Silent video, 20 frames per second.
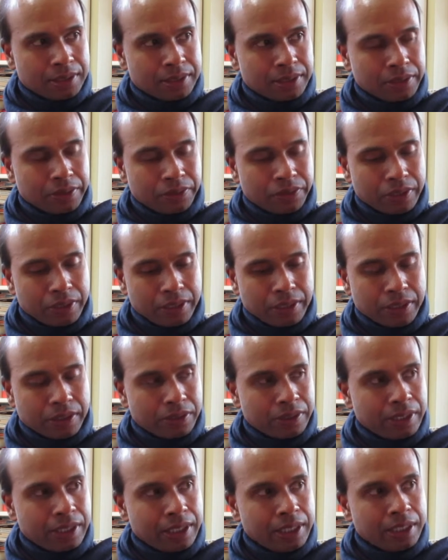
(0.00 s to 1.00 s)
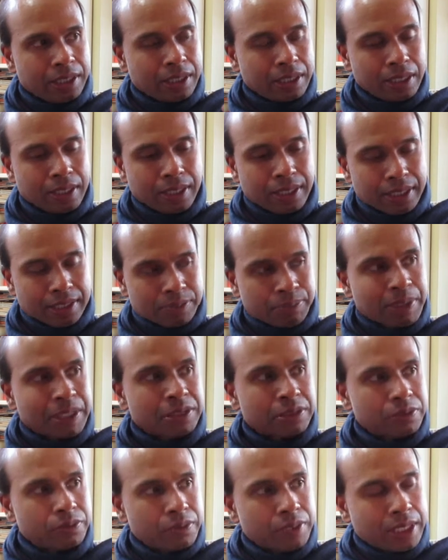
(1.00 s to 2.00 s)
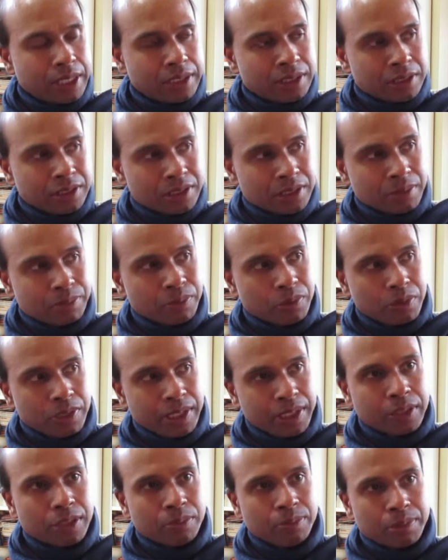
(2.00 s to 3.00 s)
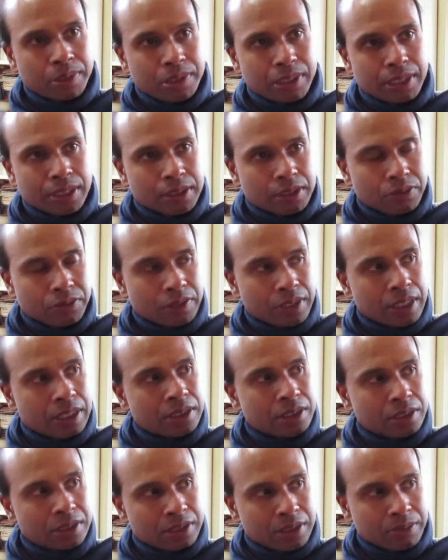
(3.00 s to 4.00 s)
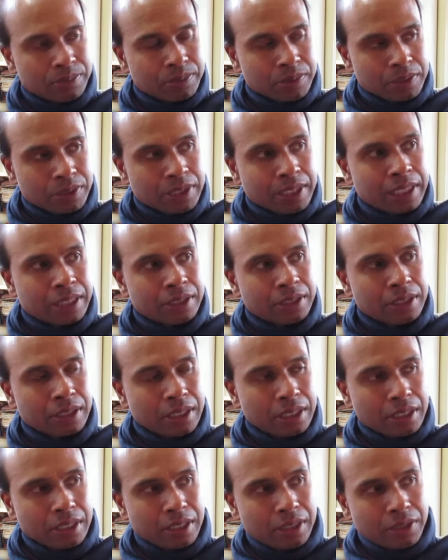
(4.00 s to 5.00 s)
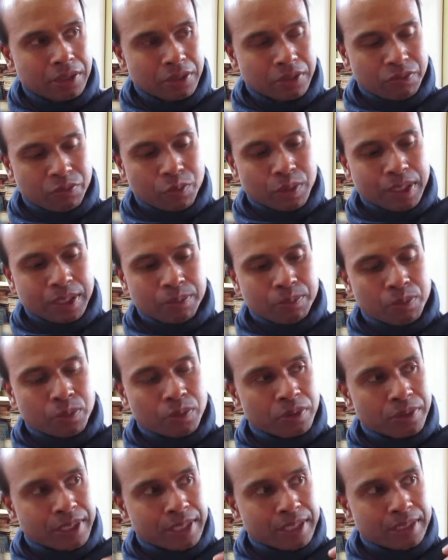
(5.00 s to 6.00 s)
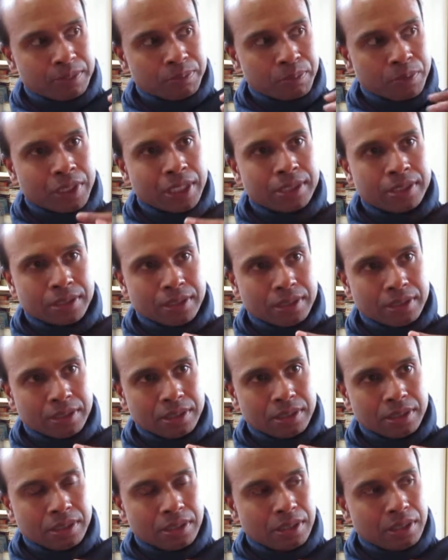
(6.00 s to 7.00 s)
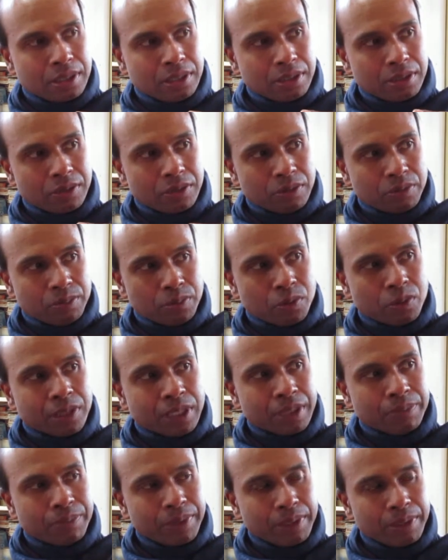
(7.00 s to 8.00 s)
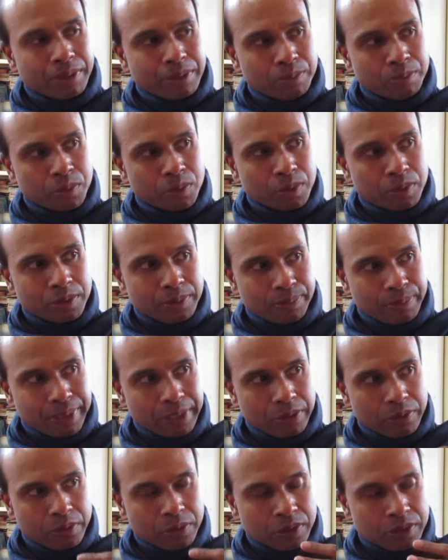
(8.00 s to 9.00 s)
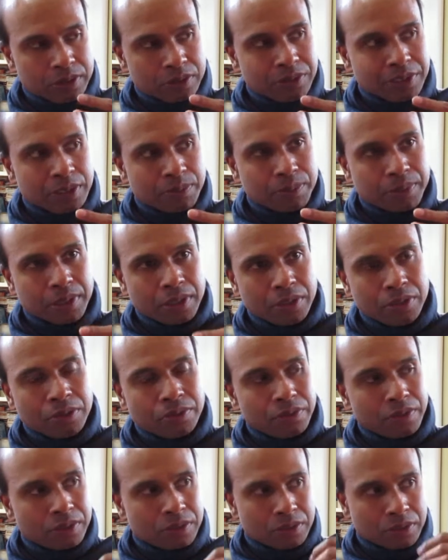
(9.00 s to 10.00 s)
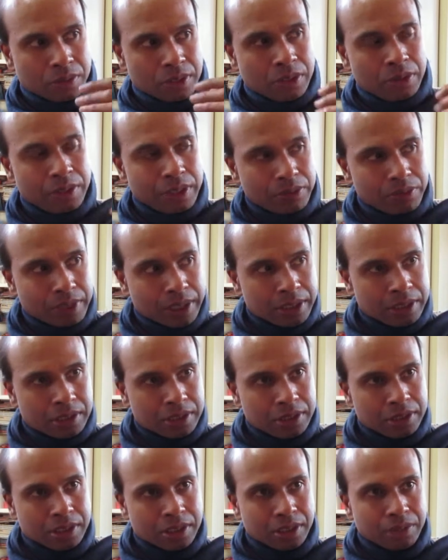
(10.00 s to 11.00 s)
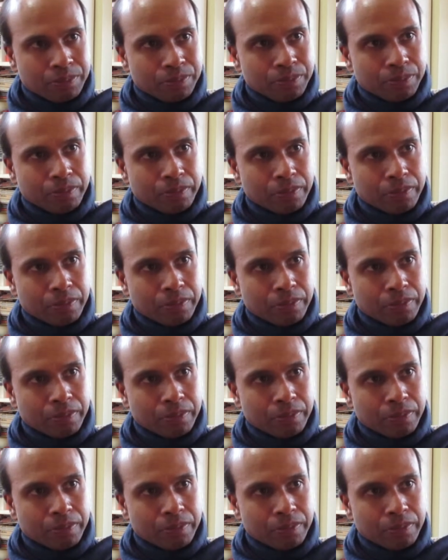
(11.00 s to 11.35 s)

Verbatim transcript: So, you know, e a special relationship or an ego projected relationship to that of one more that is present or more coming, more being orchestrated by the universe or a holy relationship